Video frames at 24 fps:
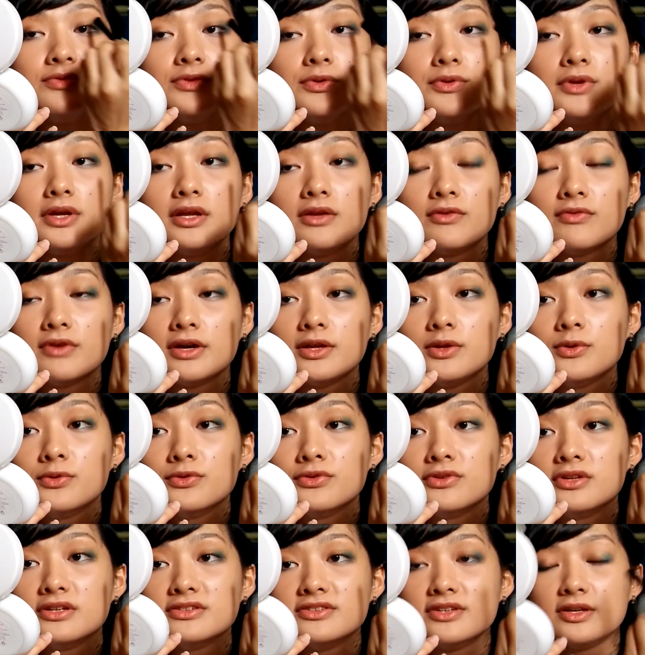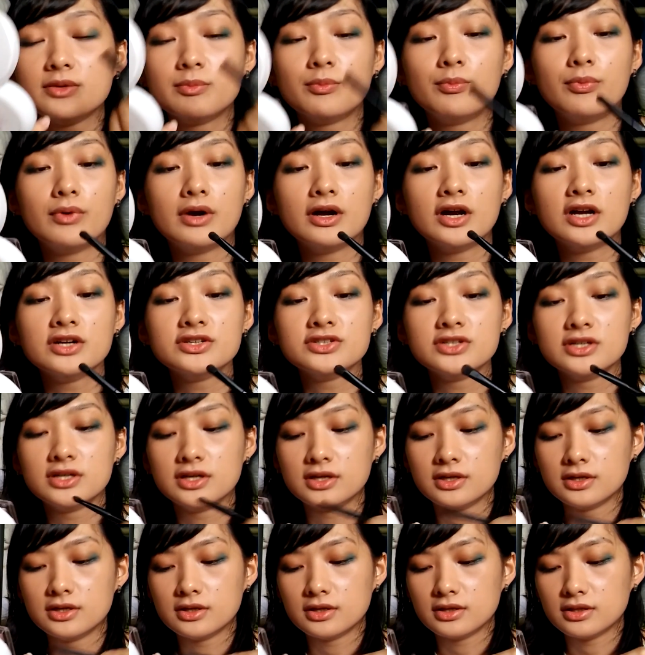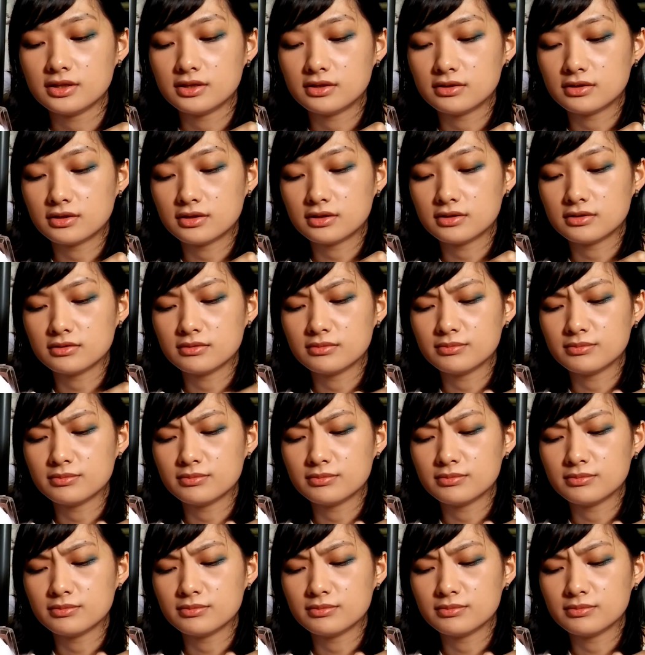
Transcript: that if I use the same brush, the